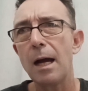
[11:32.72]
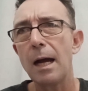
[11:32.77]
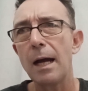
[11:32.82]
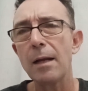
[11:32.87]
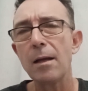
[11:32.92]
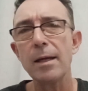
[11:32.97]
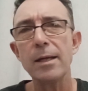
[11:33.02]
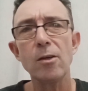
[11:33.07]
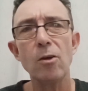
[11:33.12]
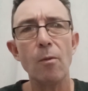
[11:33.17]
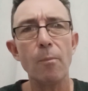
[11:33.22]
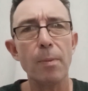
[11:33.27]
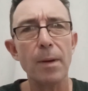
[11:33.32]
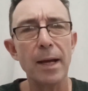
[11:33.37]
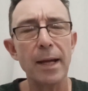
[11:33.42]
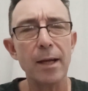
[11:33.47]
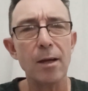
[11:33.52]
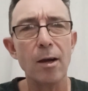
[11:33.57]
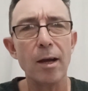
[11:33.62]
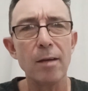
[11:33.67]
And I got
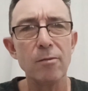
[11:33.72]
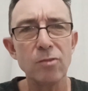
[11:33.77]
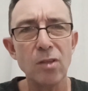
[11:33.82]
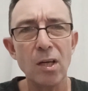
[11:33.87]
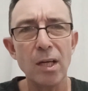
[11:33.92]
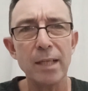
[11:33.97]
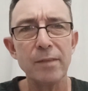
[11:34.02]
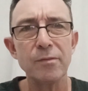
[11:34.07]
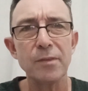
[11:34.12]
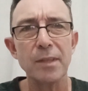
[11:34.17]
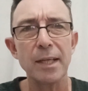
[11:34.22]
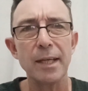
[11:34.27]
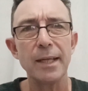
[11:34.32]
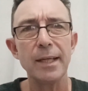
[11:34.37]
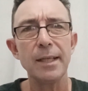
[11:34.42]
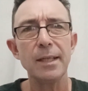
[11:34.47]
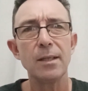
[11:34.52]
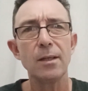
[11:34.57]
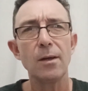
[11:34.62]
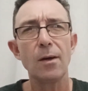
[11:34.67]
back. I arrived
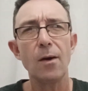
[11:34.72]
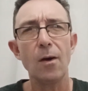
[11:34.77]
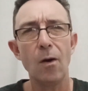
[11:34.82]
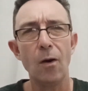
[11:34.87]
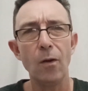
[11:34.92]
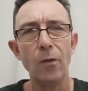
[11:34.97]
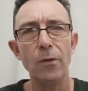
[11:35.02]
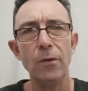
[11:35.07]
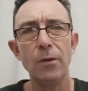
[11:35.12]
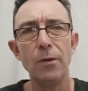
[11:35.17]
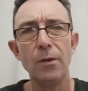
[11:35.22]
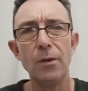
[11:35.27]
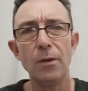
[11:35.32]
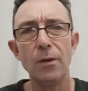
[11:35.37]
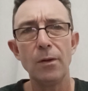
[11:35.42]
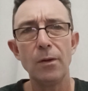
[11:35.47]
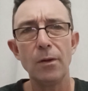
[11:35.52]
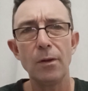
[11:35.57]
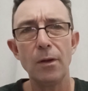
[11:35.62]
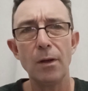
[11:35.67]
there on
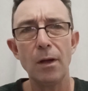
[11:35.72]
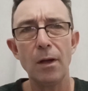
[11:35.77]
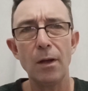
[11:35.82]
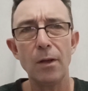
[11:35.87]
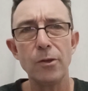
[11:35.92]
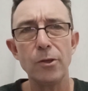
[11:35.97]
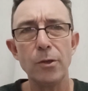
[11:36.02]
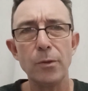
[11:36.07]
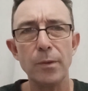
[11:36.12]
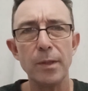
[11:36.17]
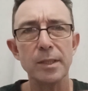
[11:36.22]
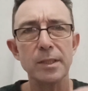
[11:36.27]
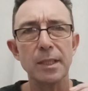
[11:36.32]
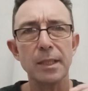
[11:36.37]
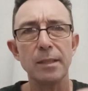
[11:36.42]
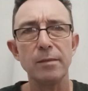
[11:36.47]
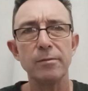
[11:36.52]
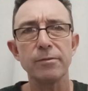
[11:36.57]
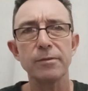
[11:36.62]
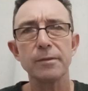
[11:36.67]
New Year's
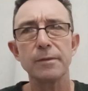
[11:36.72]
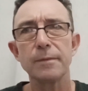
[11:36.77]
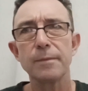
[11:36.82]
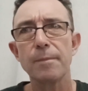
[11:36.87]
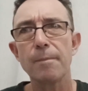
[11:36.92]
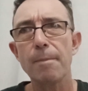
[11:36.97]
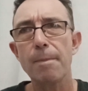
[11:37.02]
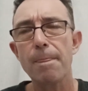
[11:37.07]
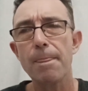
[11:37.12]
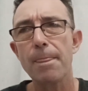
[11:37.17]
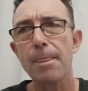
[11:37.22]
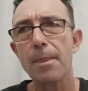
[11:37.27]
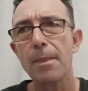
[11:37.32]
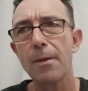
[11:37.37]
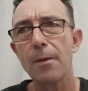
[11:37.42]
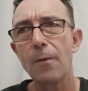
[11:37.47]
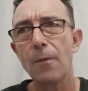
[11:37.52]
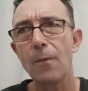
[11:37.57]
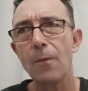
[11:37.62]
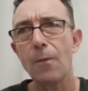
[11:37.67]
Eve.
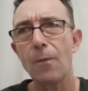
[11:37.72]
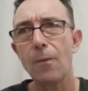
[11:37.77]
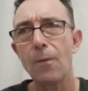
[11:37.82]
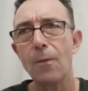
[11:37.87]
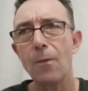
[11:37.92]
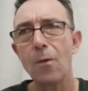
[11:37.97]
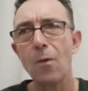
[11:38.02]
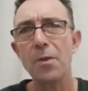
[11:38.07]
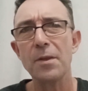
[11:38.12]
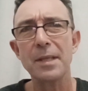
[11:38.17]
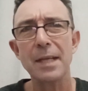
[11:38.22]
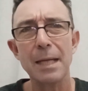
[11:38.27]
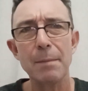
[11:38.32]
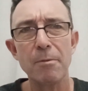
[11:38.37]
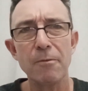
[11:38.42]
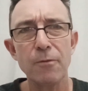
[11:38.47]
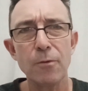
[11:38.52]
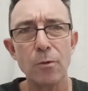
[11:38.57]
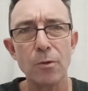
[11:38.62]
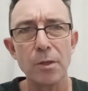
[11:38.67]
Or the day
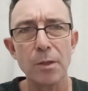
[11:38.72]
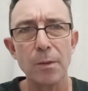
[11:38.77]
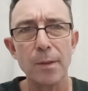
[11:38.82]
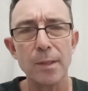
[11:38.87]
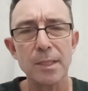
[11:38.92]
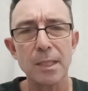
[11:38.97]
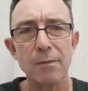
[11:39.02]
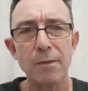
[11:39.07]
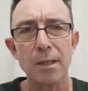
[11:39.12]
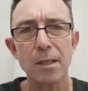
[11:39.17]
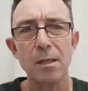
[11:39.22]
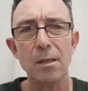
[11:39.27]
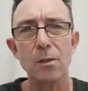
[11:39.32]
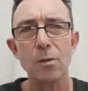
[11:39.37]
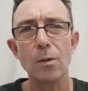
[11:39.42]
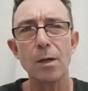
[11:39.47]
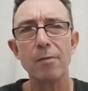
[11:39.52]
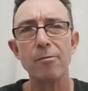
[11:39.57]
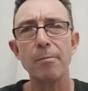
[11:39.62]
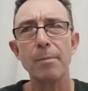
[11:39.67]
before New Year's Eve, I can't
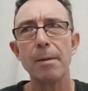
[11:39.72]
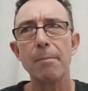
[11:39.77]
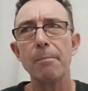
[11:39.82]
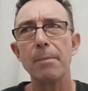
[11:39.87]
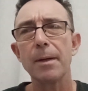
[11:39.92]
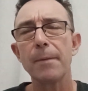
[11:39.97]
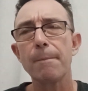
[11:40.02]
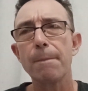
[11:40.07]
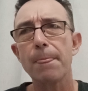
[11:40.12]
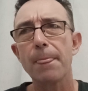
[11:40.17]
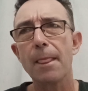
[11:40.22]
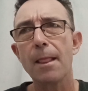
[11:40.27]
quite remember.